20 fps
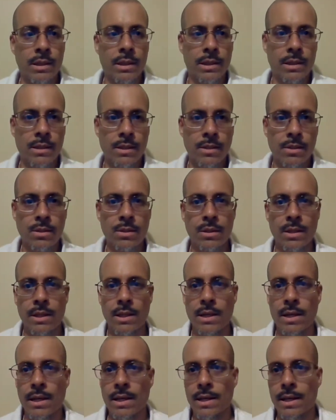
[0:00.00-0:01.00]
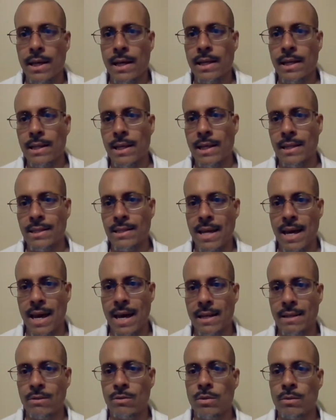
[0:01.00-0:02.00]
at it as
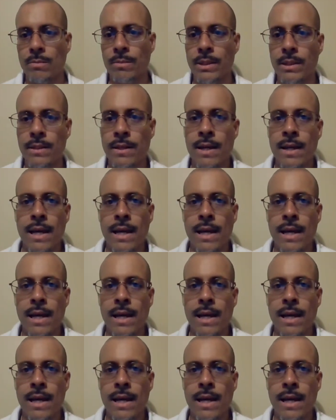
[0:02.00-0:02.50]
that. You know what I mean?